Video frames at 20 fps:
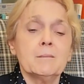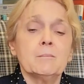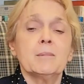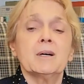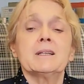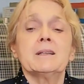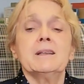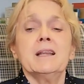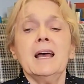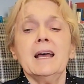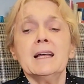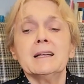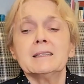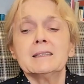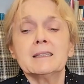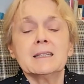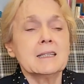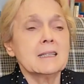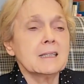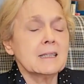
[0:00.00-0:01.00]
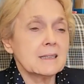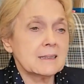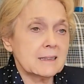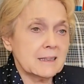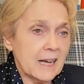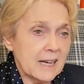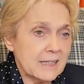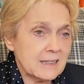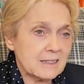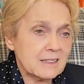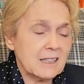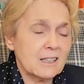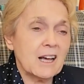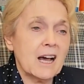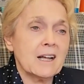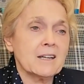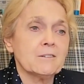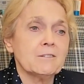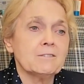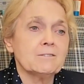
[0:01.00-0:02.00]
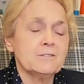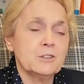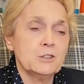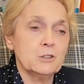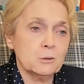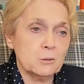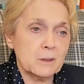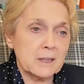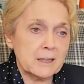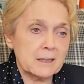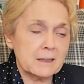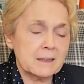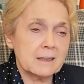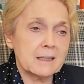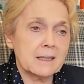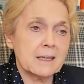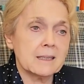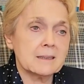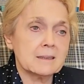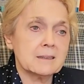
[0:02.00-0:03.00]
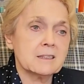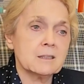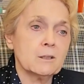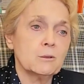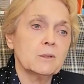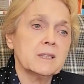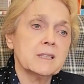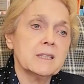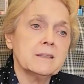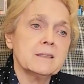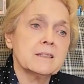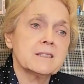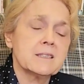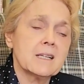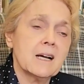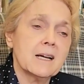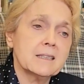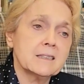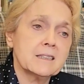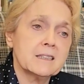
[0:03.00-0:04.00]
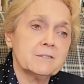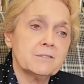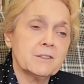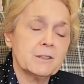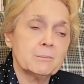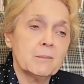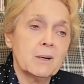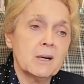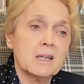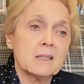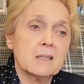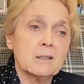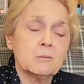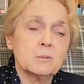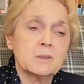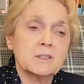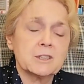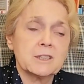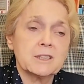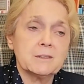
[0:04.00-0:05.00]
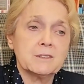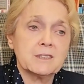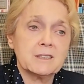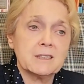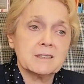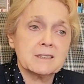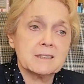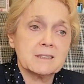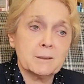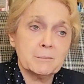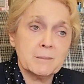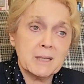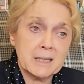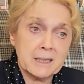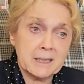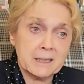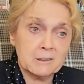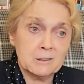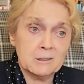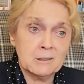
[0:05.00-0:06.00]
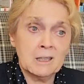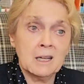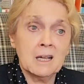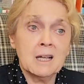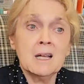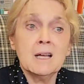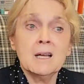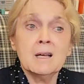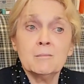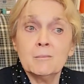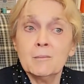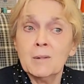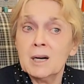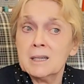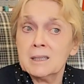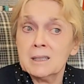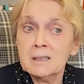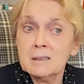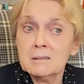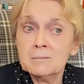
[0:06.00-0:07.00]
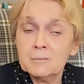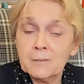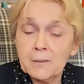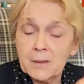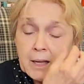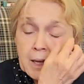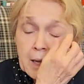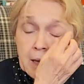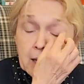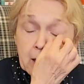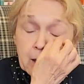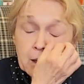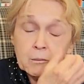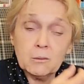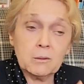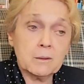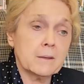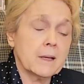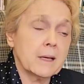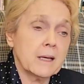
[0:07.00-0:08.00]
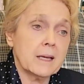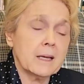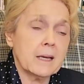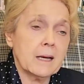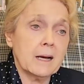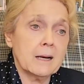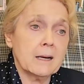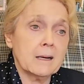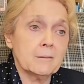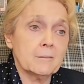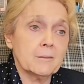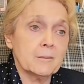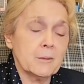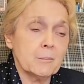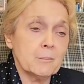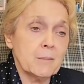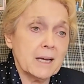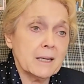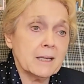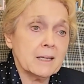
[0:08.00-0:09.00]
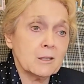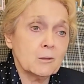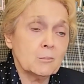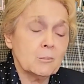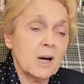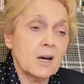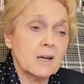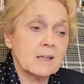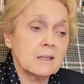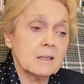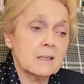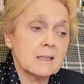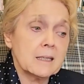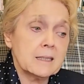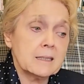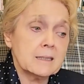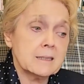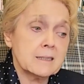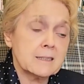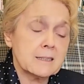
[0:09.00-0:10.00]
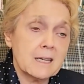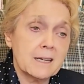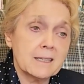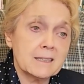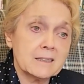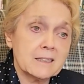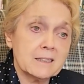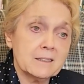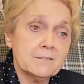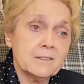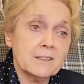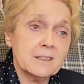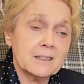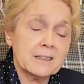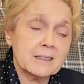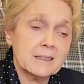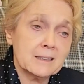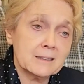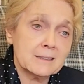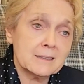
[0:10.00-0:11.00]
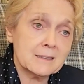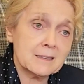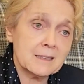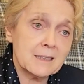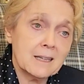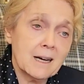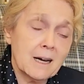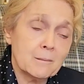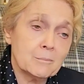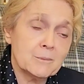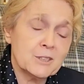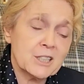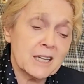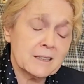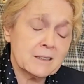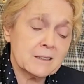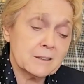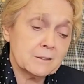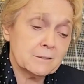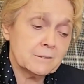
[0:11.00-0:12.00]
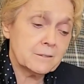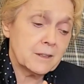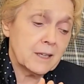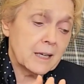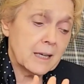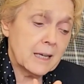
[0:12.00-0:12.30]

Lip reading: But that takes a lot of doing. And so we need the scientific model, which gives us the medical model. The medical model is scientific, it's objective,